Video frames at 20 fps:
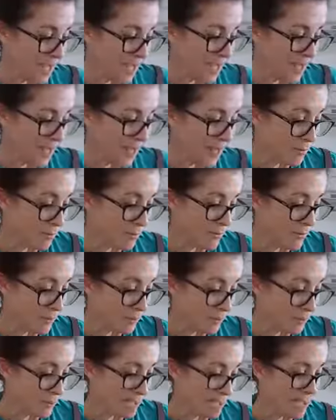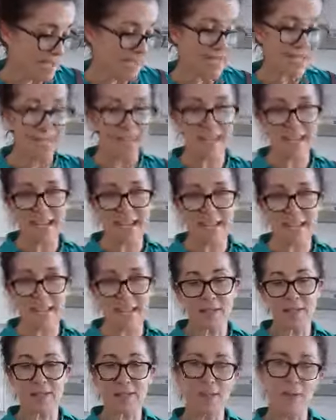There's ripe bananas. It does
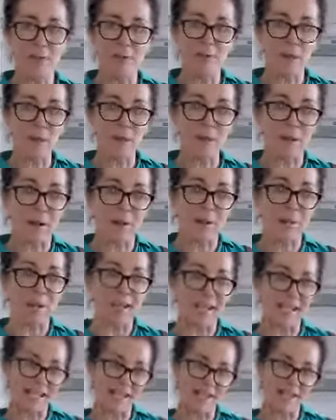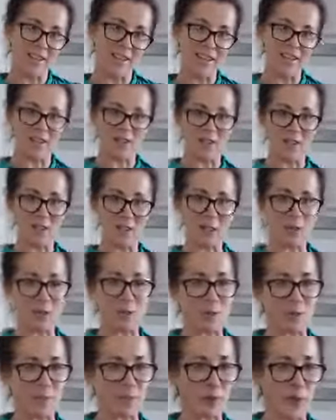ask for 4 ripe bananas. I only got
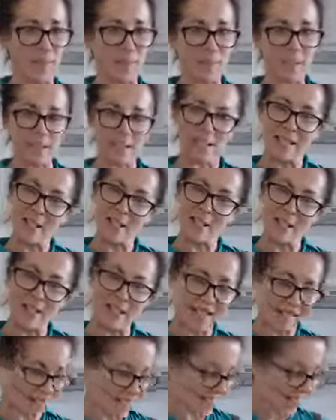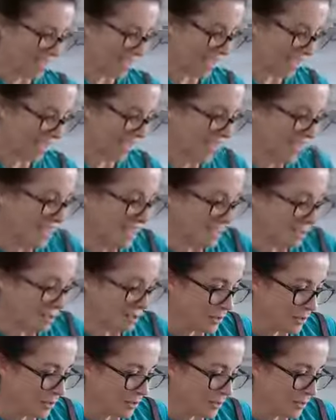2 ripe bananas, but that's okay.
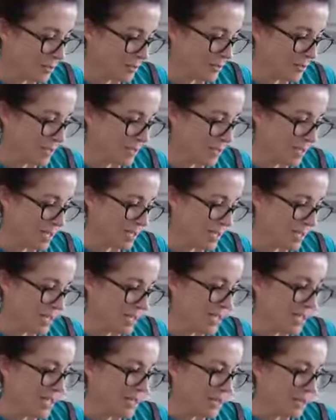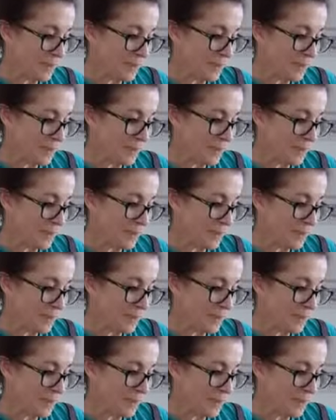So I've got 2 ripe bananas.